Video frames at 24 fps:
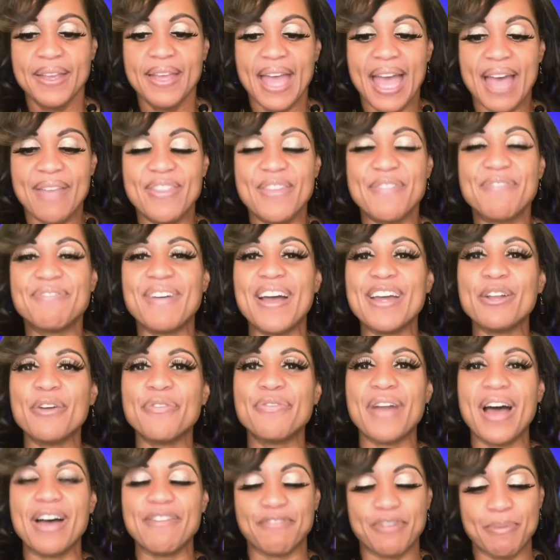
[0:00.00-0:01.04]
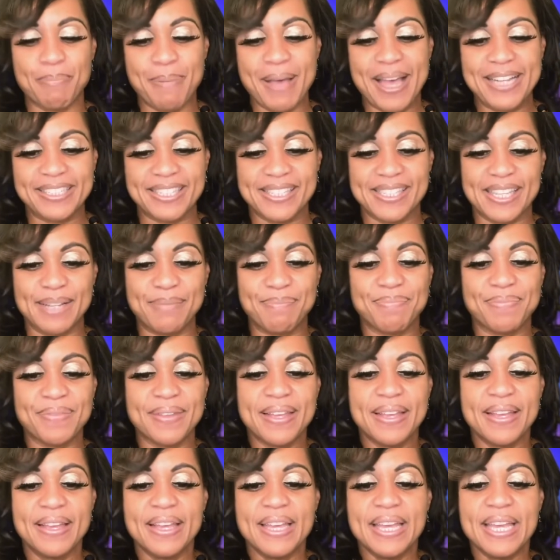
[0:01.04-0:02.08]
And the final thought from Pattinson.
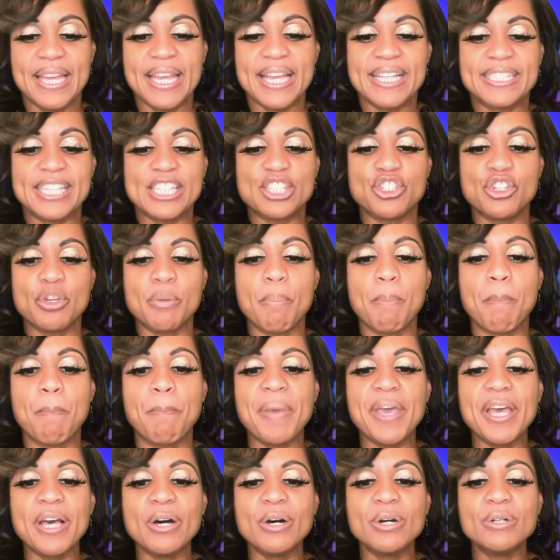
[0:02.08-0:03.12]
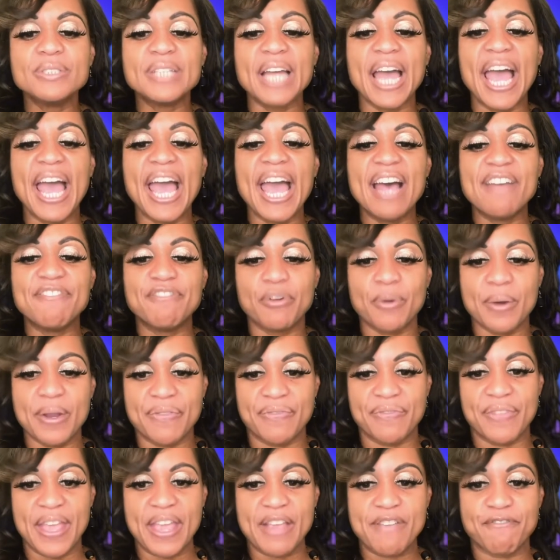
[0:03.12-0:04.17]
He says, you build
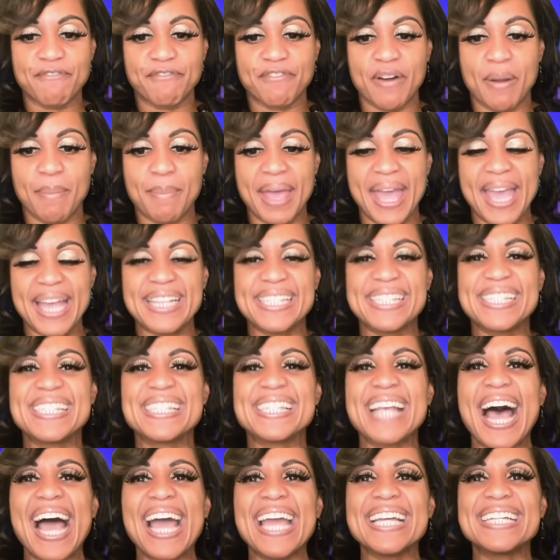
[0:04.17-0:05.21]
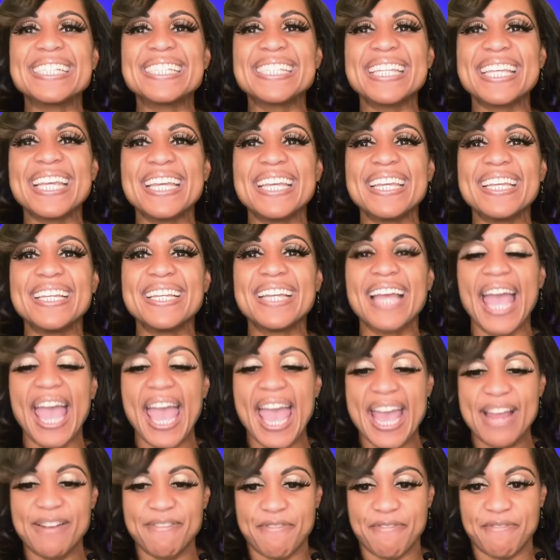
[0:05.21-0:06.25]
everything from anxiety
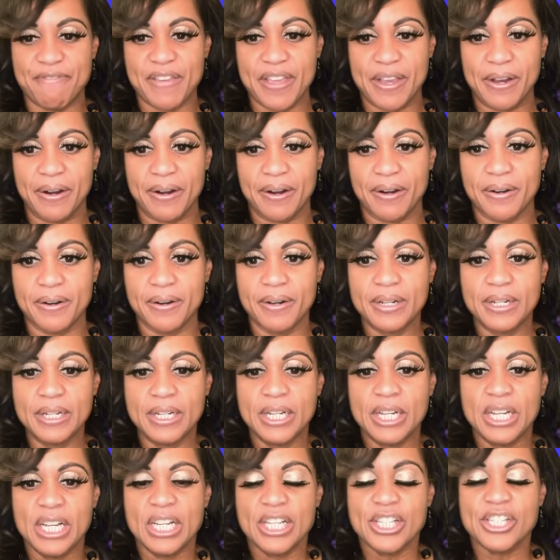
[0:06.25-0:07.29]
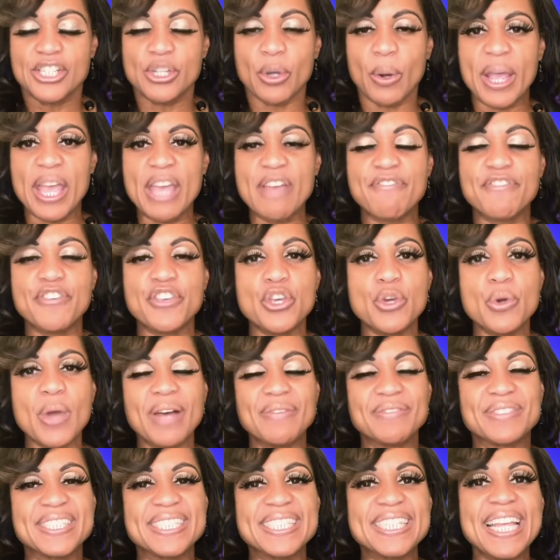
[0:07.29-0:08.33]
and fear. So if you
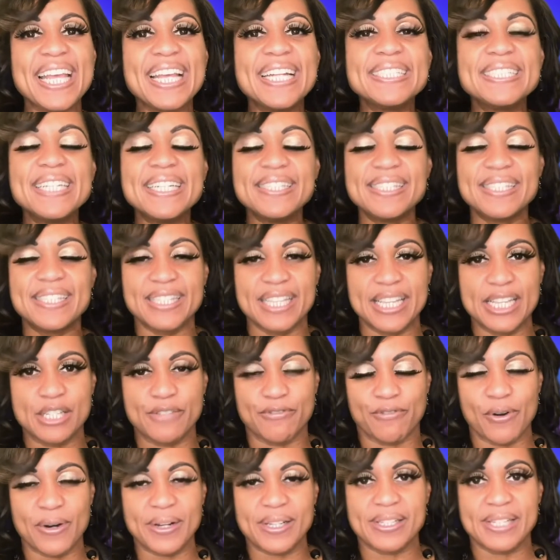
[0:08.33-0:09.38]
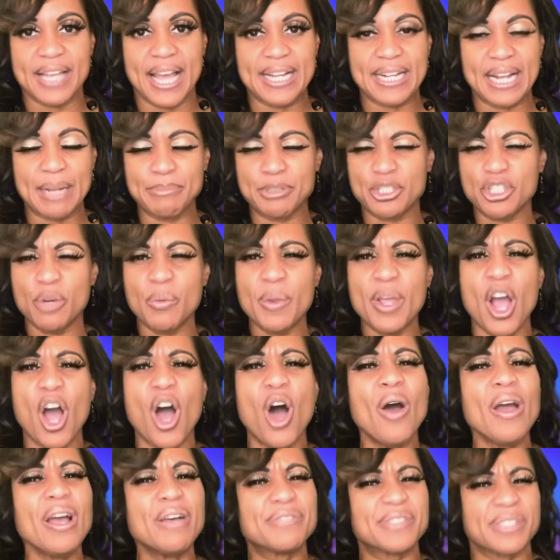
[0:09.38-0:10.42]
have tendencies for anxiety, I'm sure we
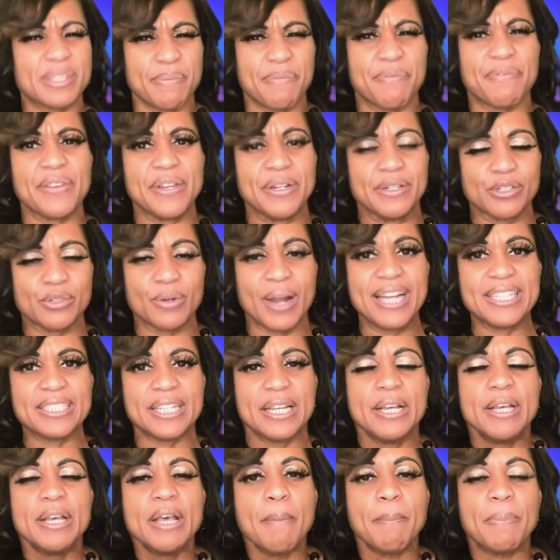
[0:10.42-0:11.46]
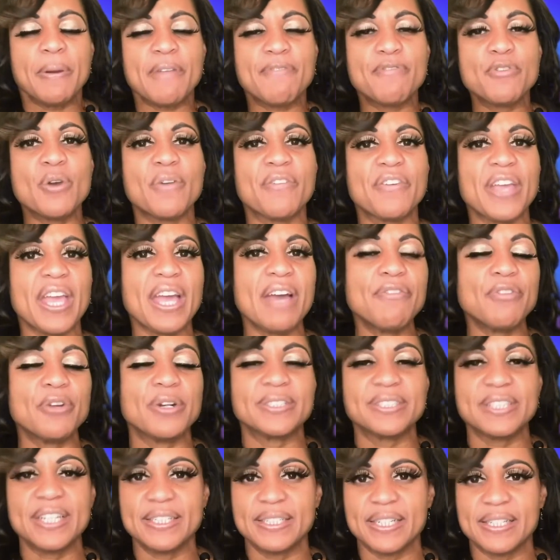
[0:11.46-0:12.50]
all have some fears, right? But if you have heavier
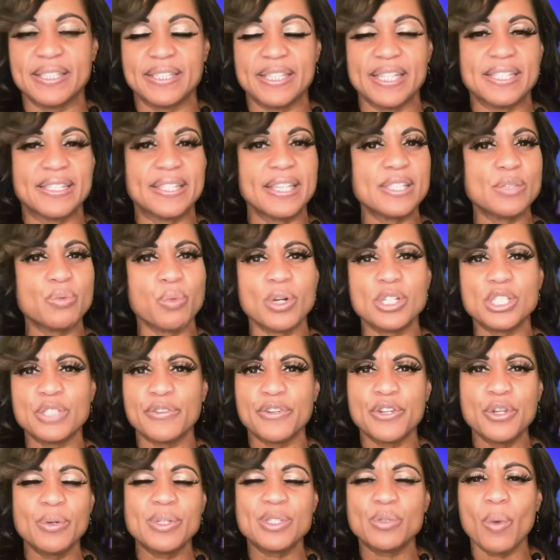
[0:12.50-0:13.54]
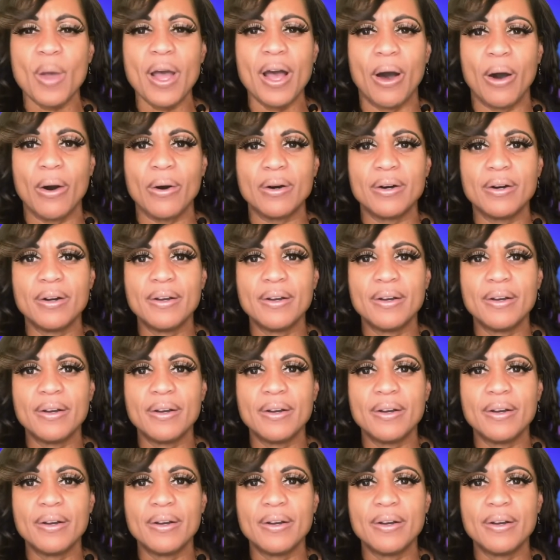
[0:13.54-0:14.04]
tendencies, this works for you as well.